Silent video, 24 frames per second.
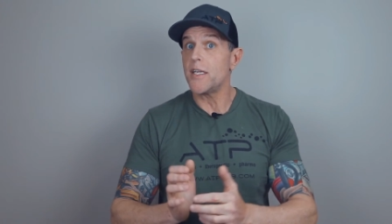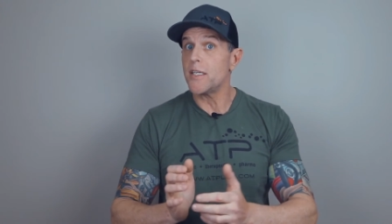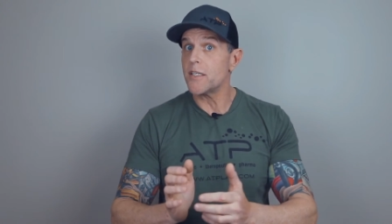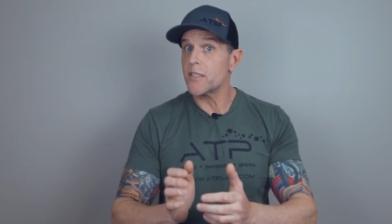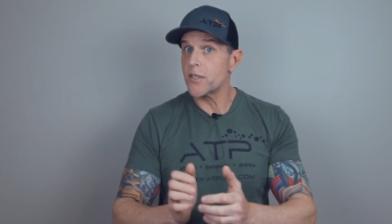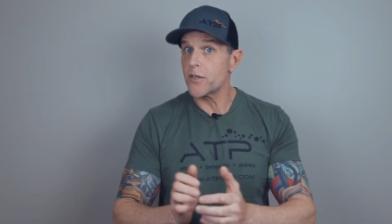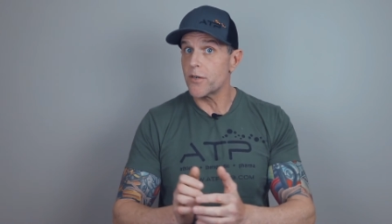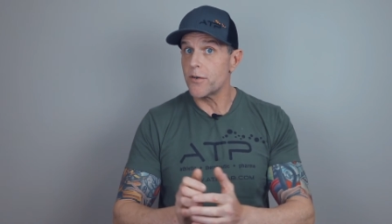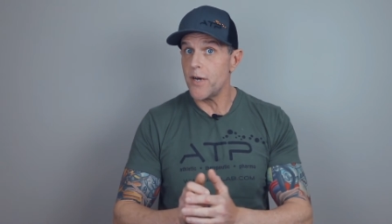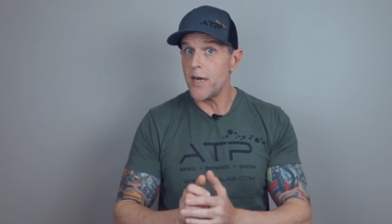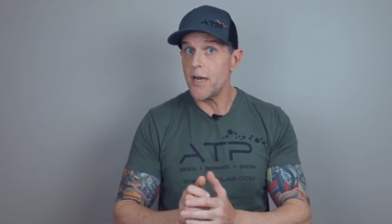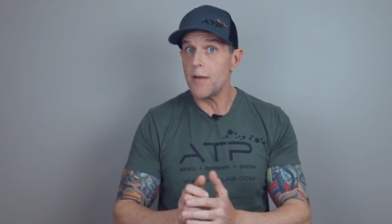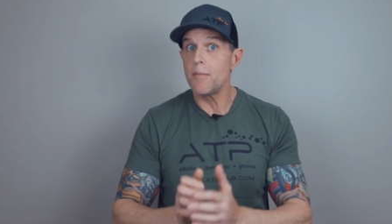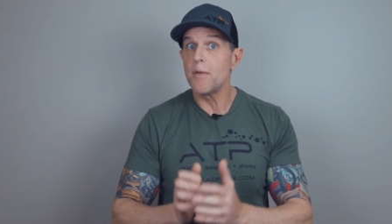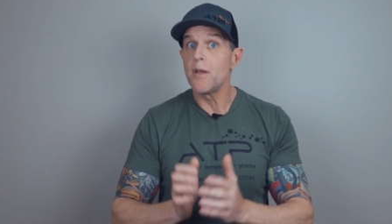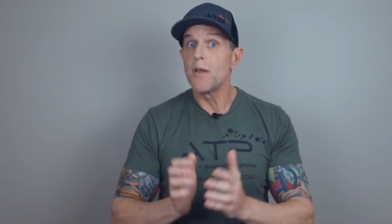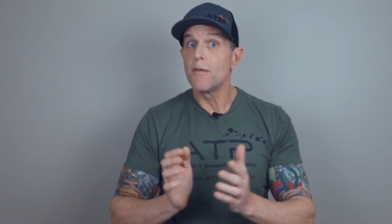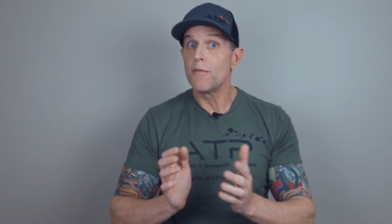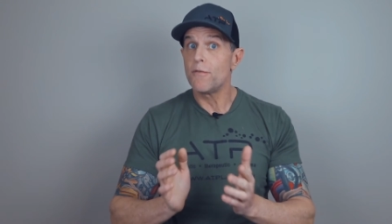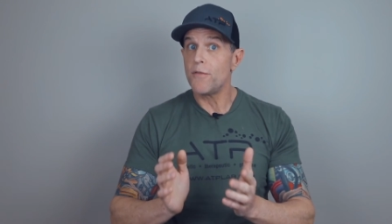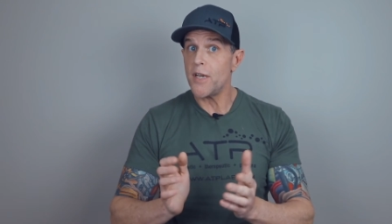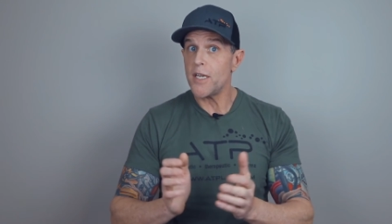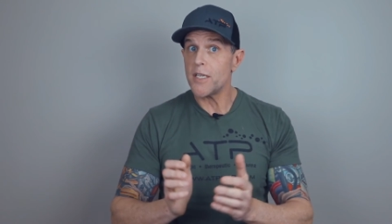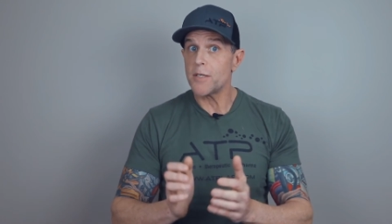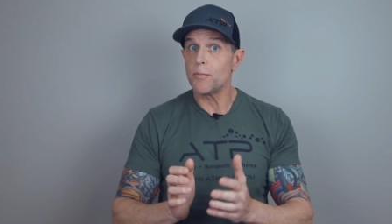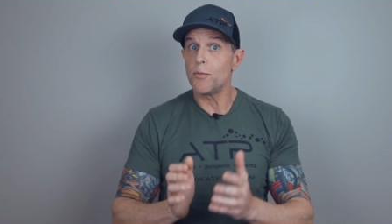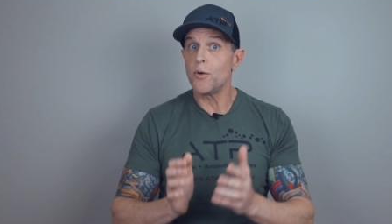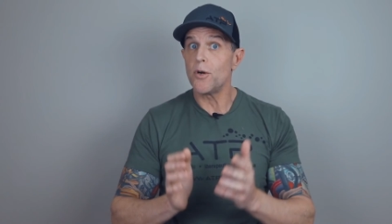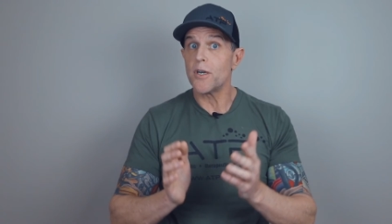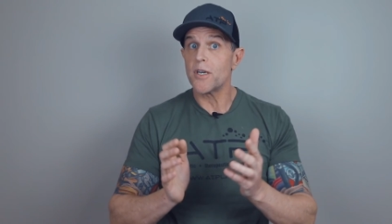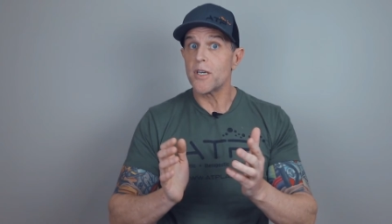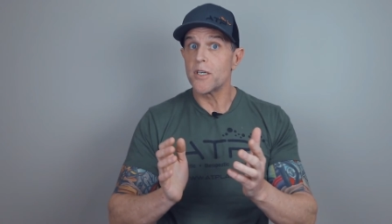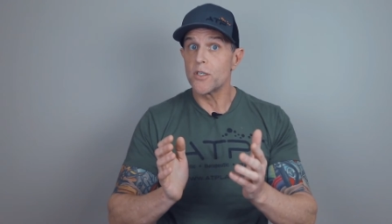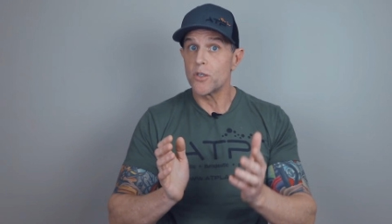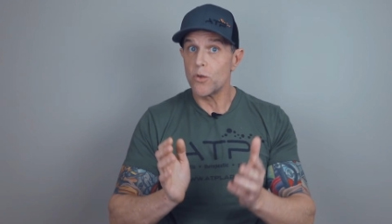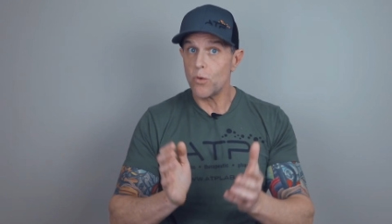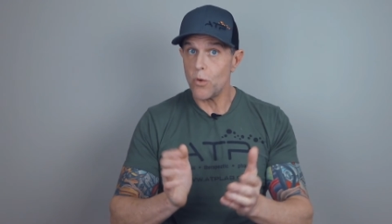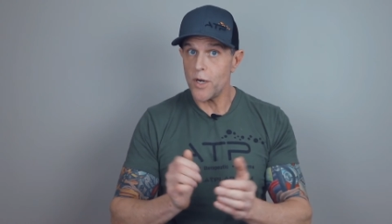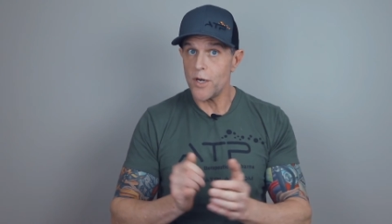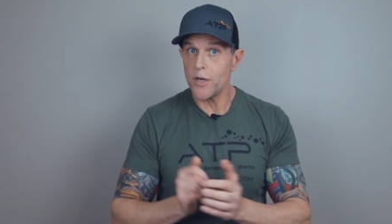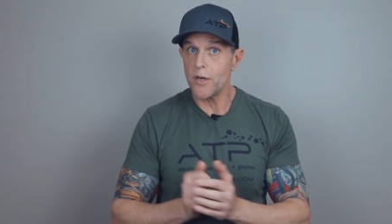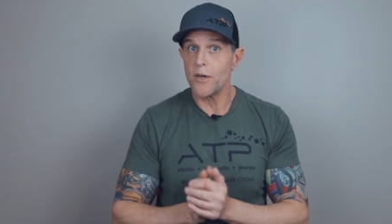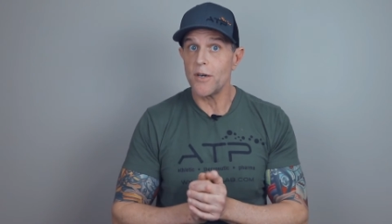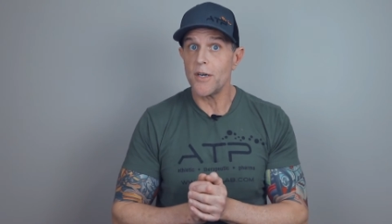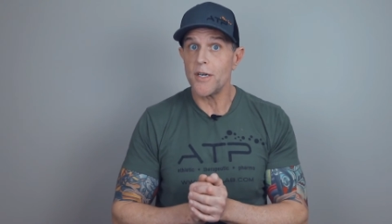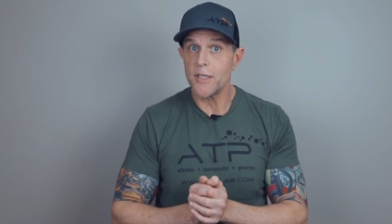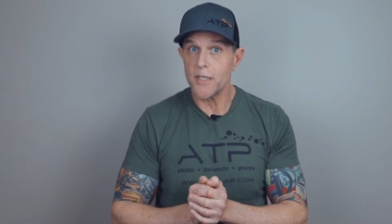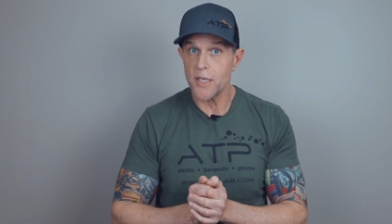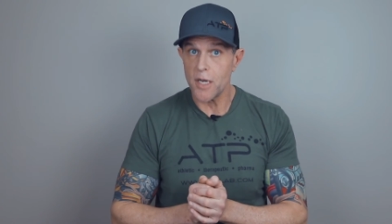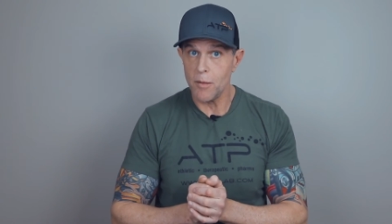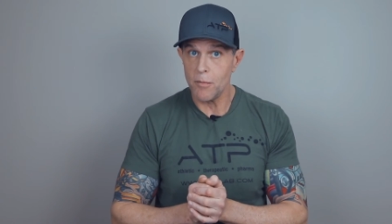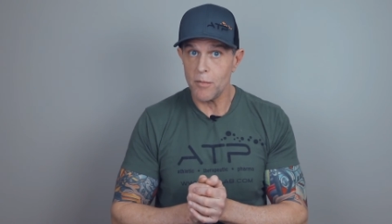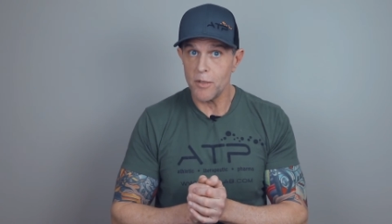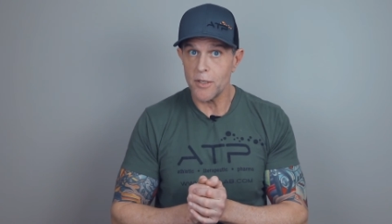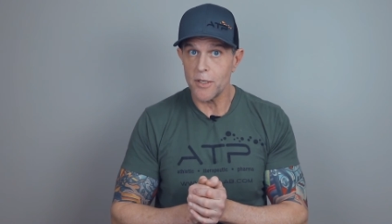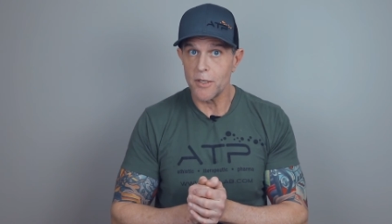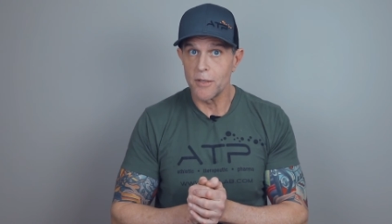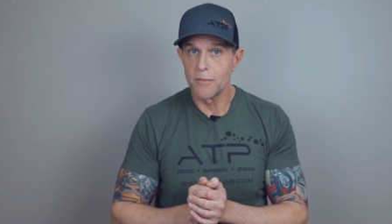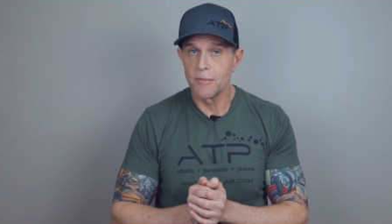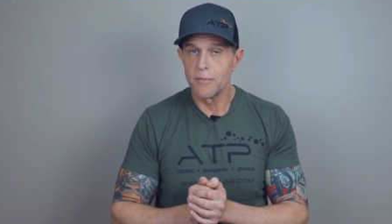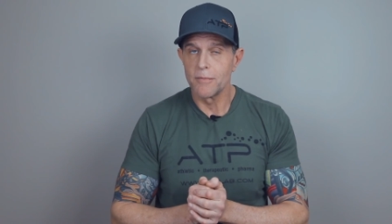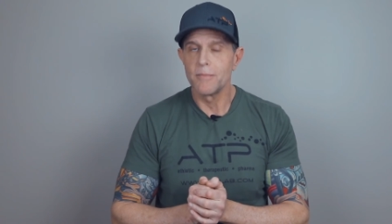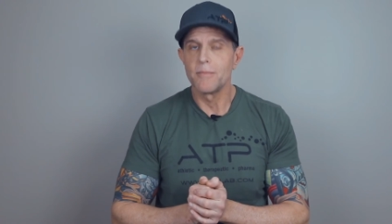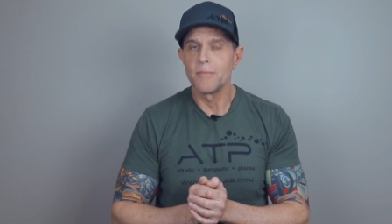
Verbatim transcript: Instagram, Facebook, Twitter, and Tumblr.